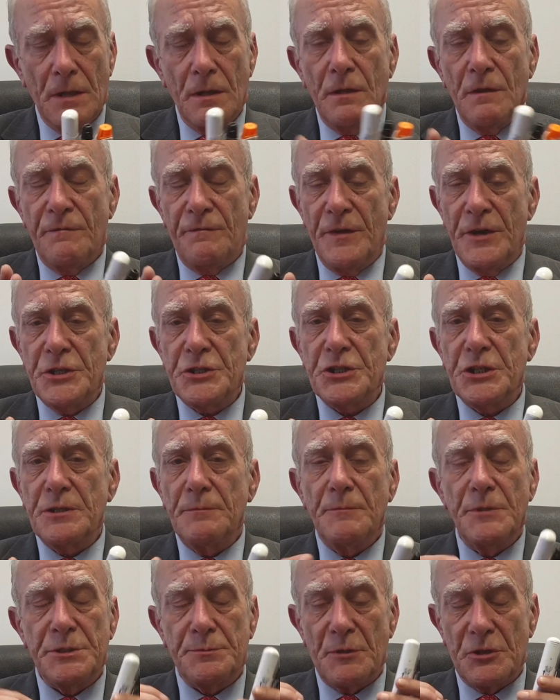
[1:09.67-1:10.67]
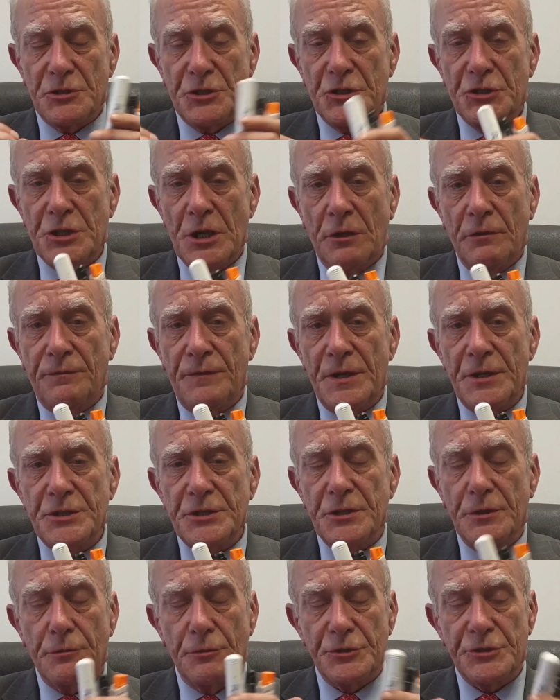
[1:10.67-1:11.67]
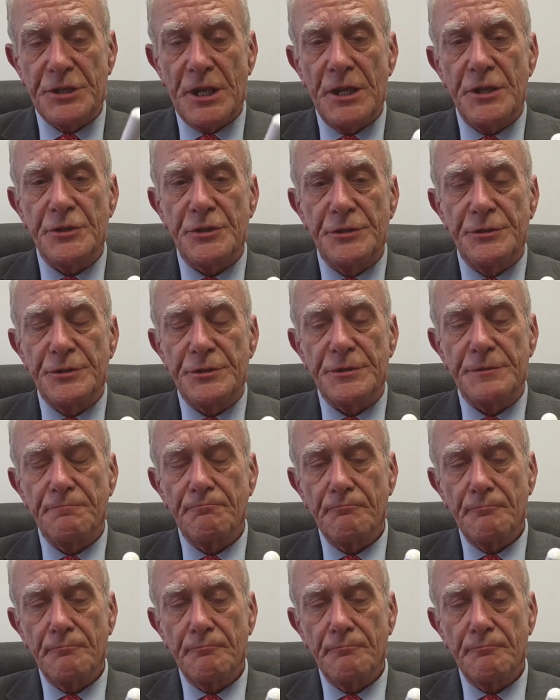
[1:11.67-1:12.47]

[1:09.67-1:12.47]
Fish, especially shellfish, crustaceans.